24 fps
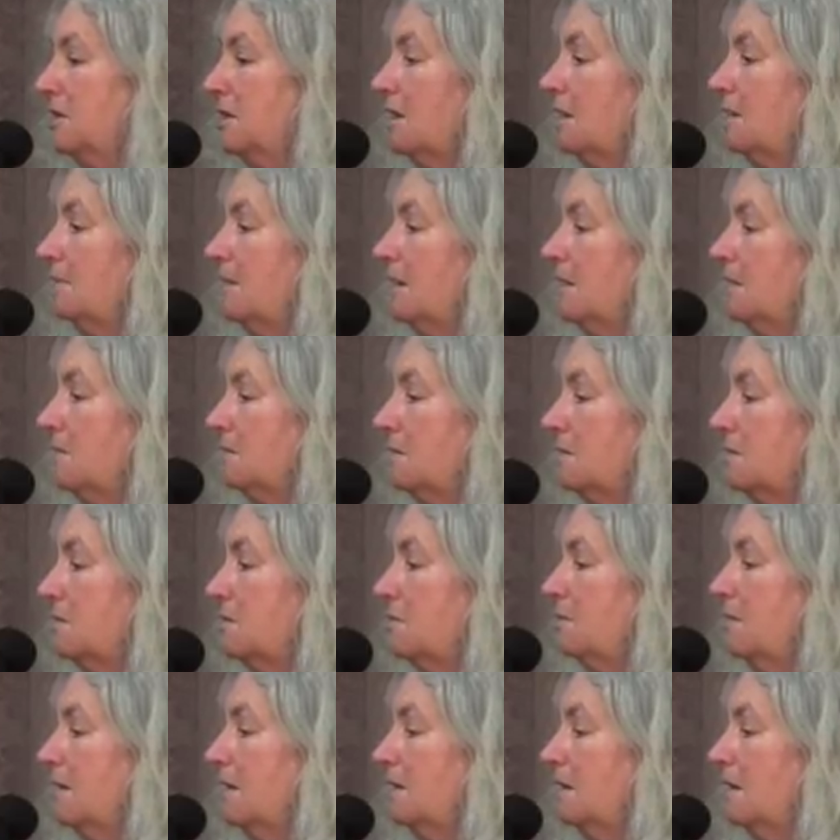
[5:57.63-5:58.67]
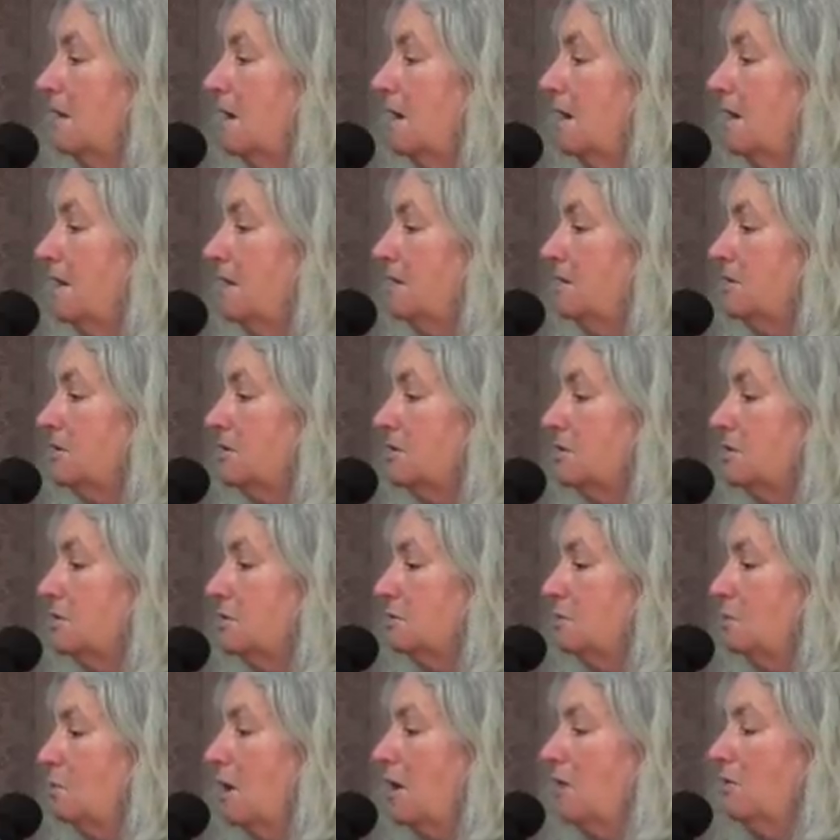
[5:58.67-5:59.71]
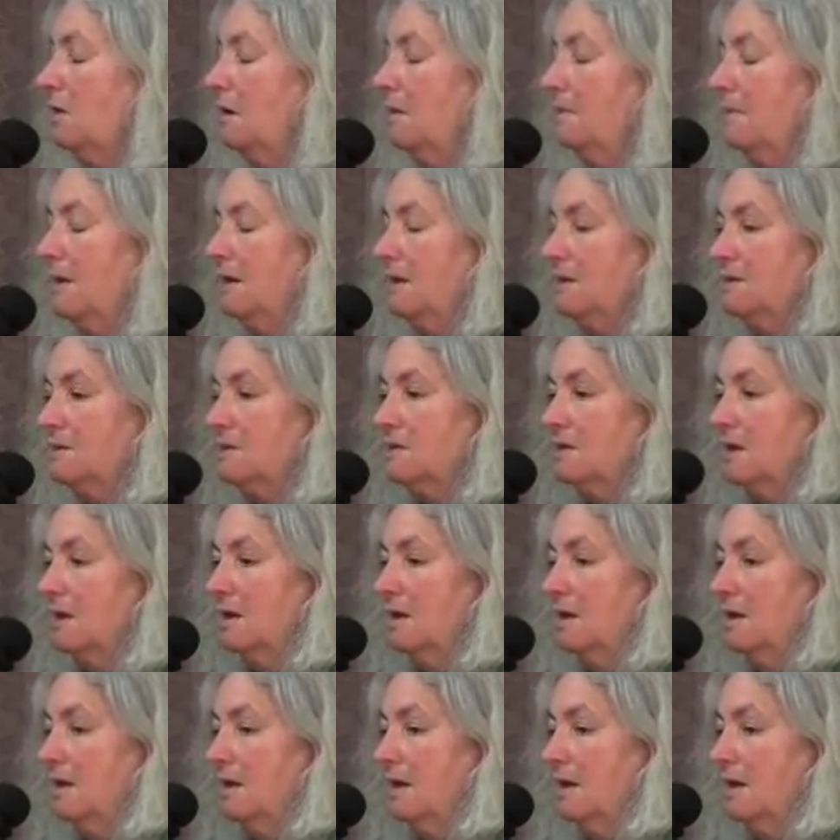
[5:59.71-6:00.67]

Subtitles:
came out of the sweat lodge to welcome us,